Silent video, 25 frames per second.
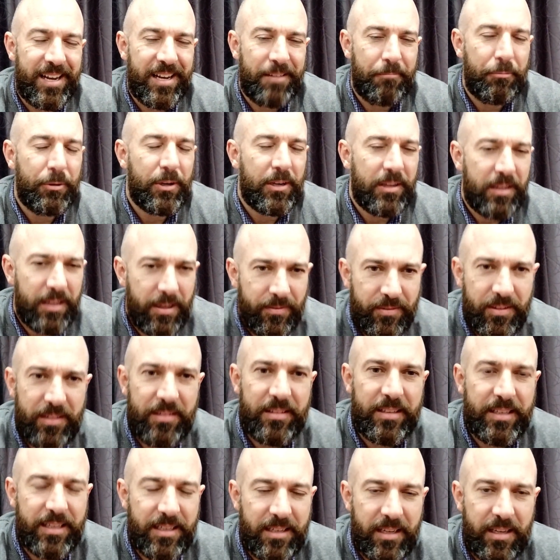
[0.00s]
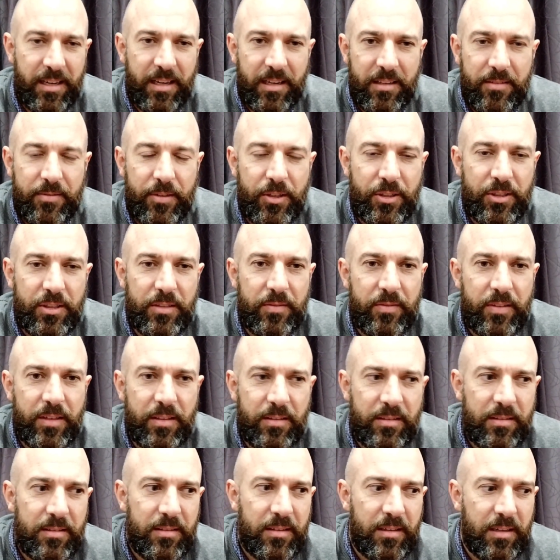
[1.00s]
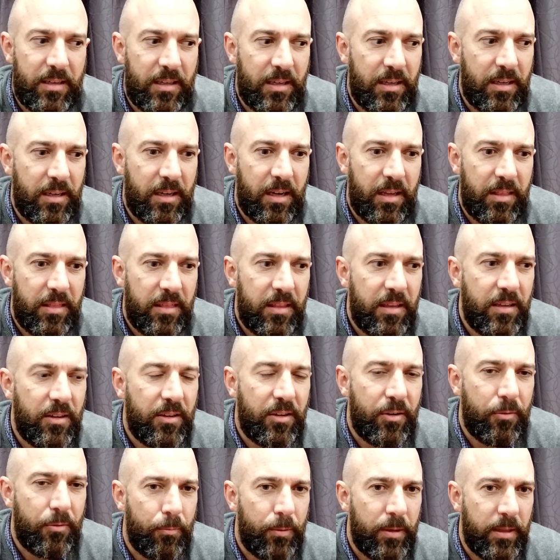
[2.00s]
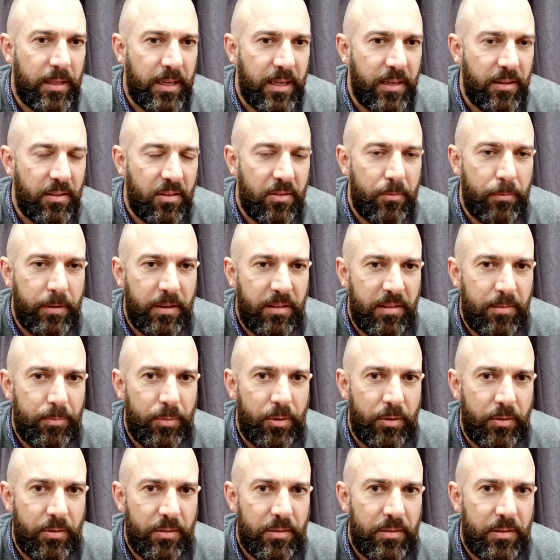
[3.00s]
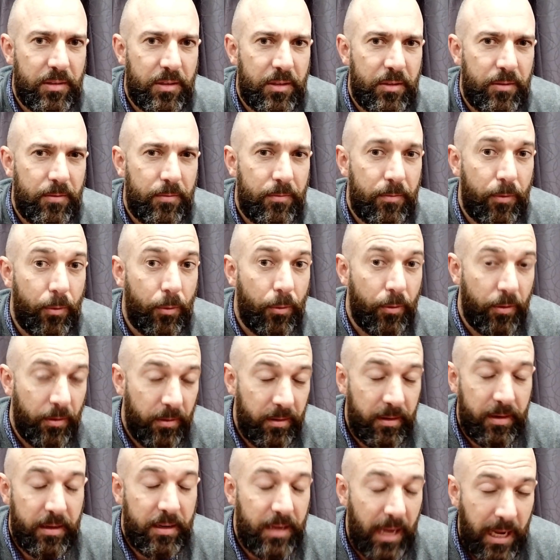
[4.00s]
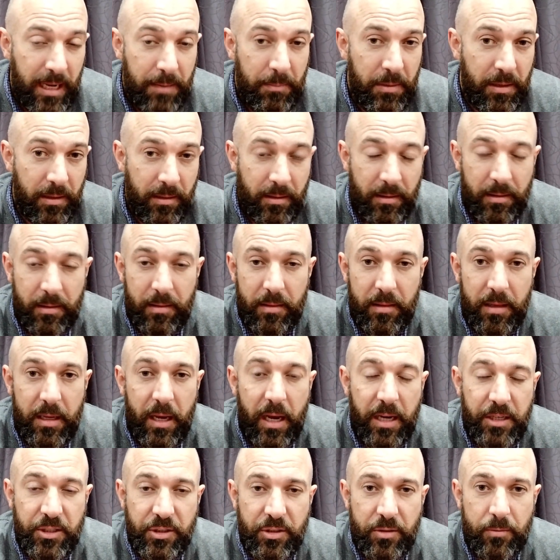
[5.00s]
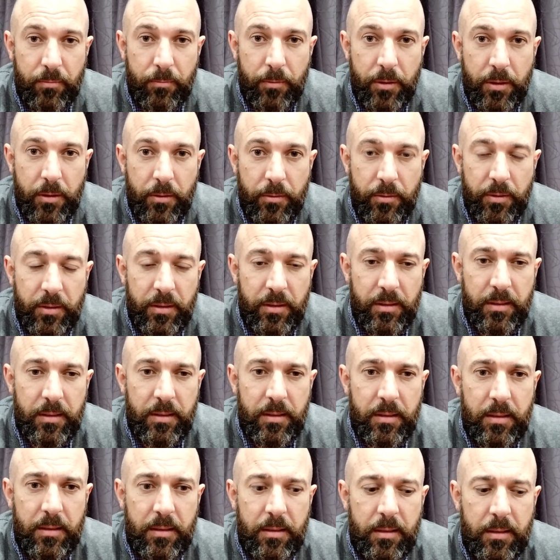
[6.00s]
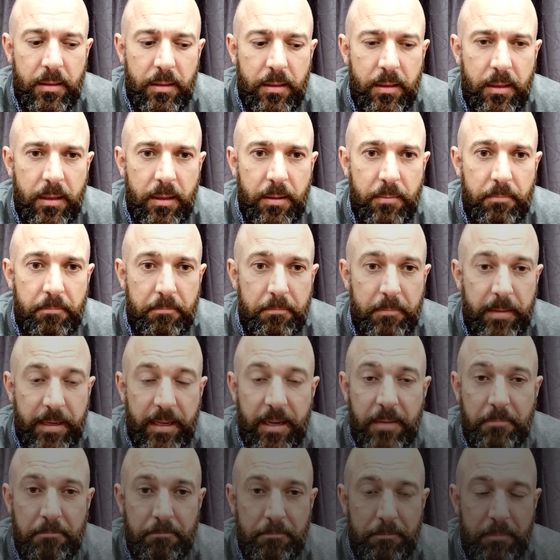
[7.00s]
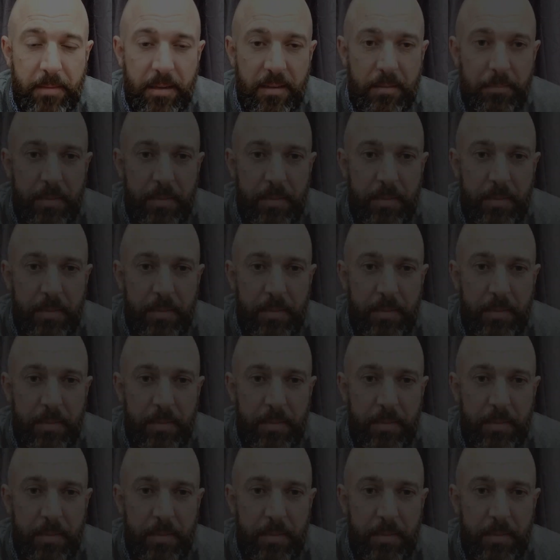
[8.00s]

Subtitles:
Would love to see a deluxe version of this. I think it really hit a sweet spot for gaming the ancient world. Again, that's